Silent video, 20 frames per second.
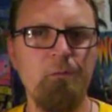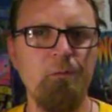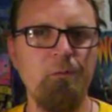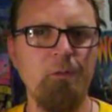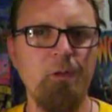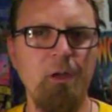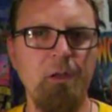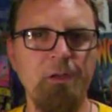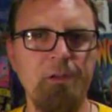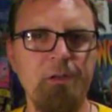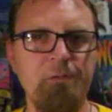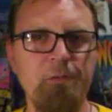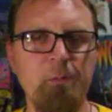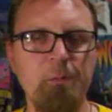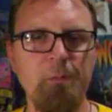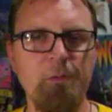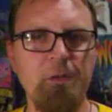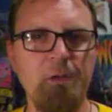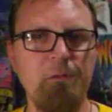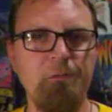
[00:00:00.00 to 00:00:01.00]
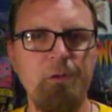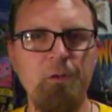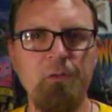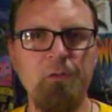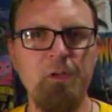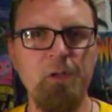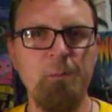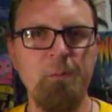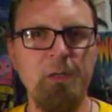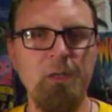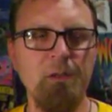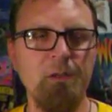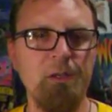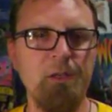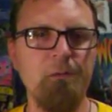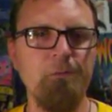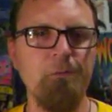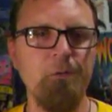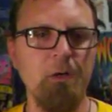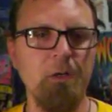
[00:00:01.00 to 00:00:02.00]
I'll even, if you send me a
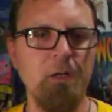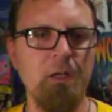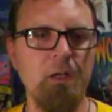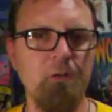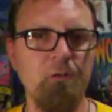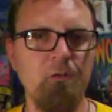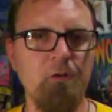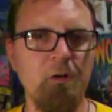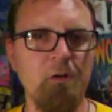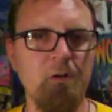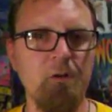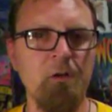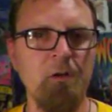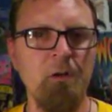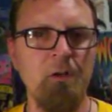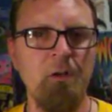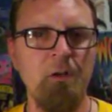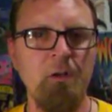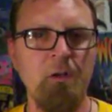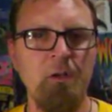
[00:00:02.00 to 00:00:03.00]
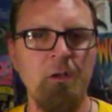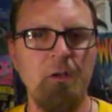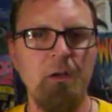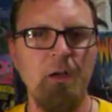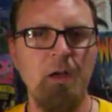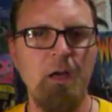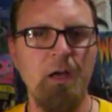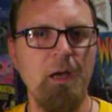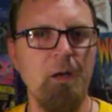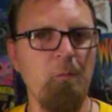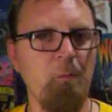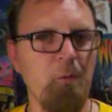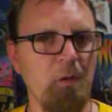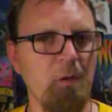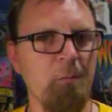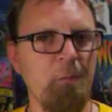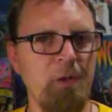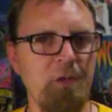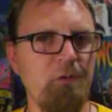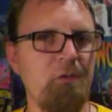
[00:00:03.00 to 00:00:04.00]
link for a Kickstarter, I will
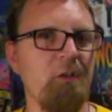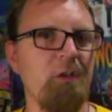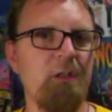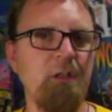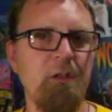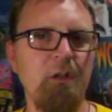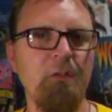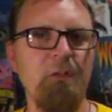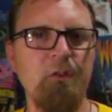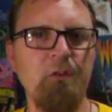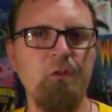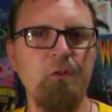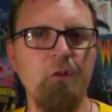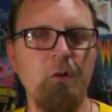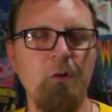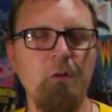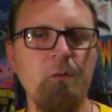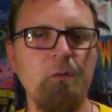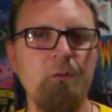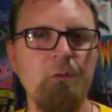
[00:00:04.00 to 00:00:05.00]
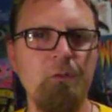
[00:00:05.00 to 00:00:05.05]
mention it on this show.